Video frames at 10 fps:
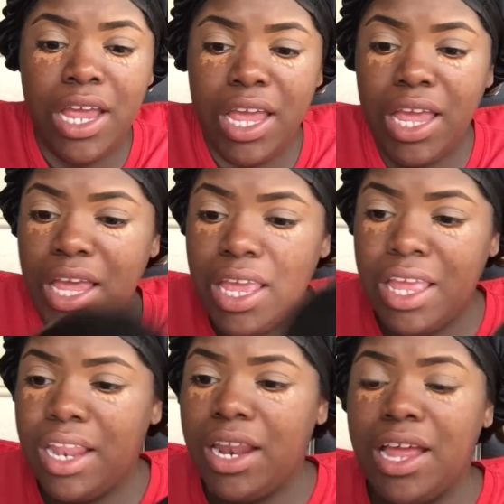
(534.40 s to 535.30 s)

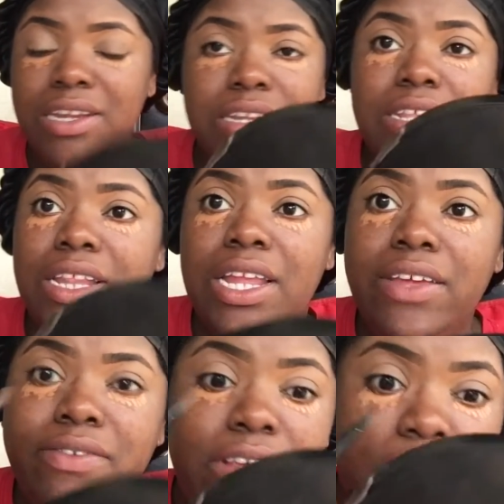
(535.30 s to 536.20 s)
And I just
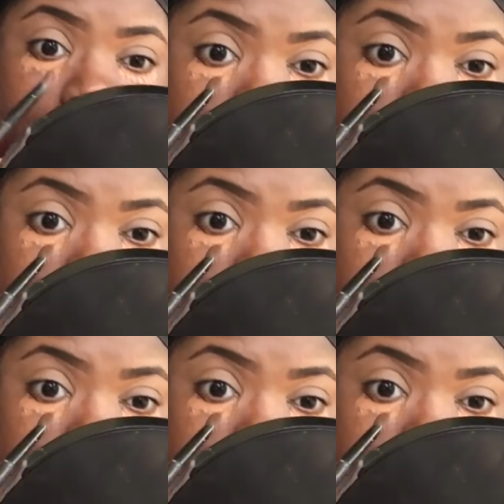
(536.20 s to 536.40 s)
love it.